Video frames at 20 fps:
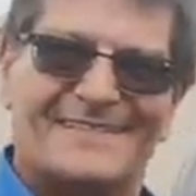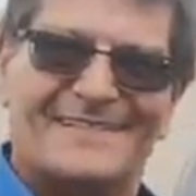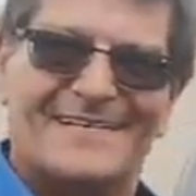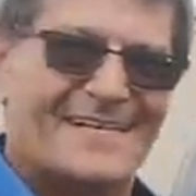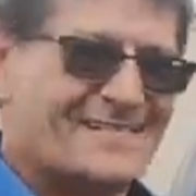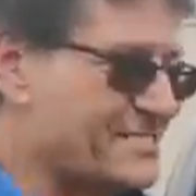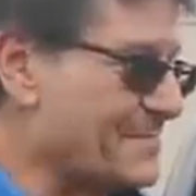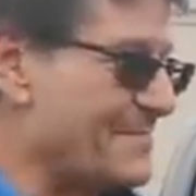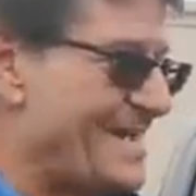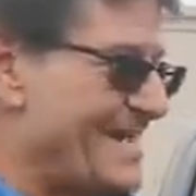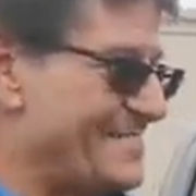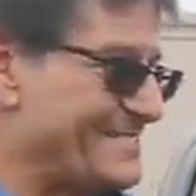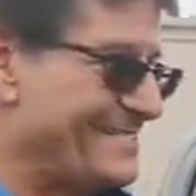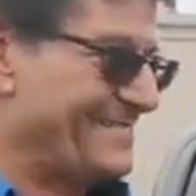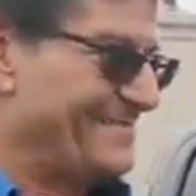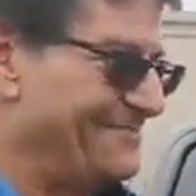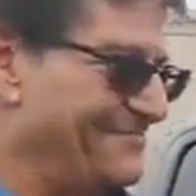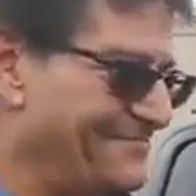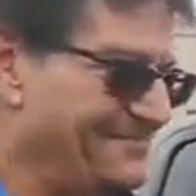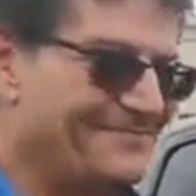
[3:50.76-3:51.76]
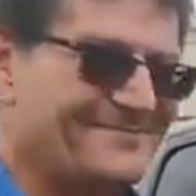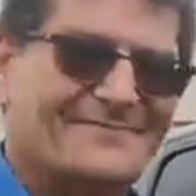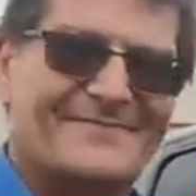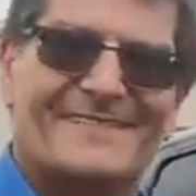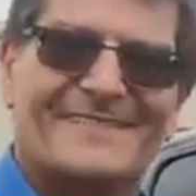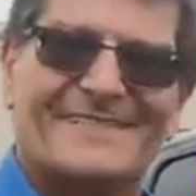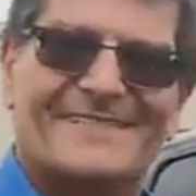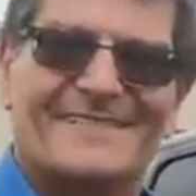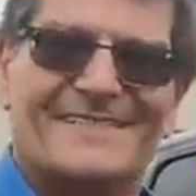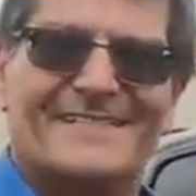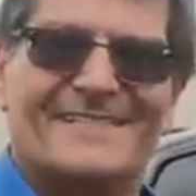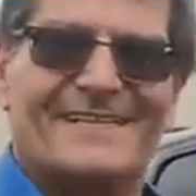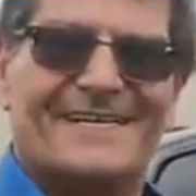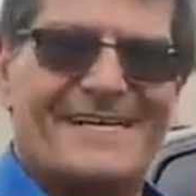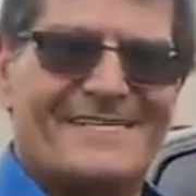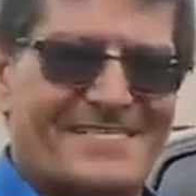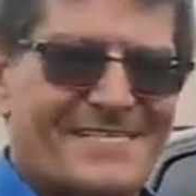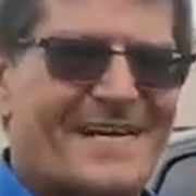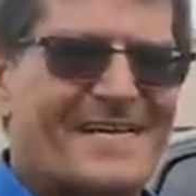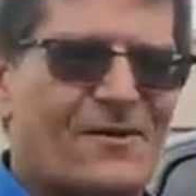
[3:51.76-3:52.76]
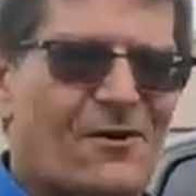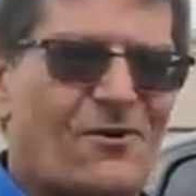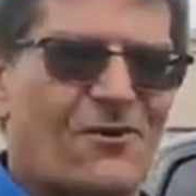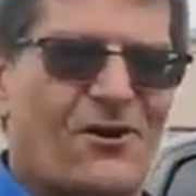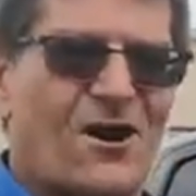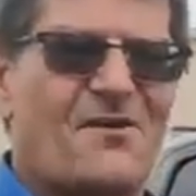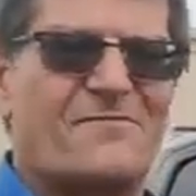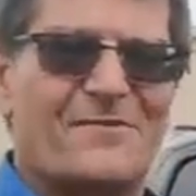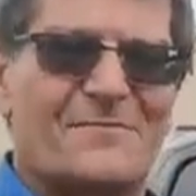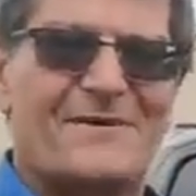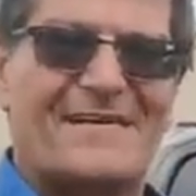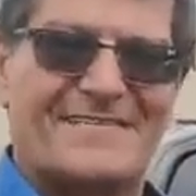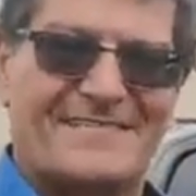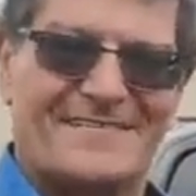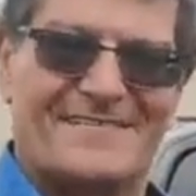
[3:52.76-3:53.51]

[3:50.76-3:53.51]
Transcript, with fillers: it's amazing. That's interesting. It's okay. Like our government.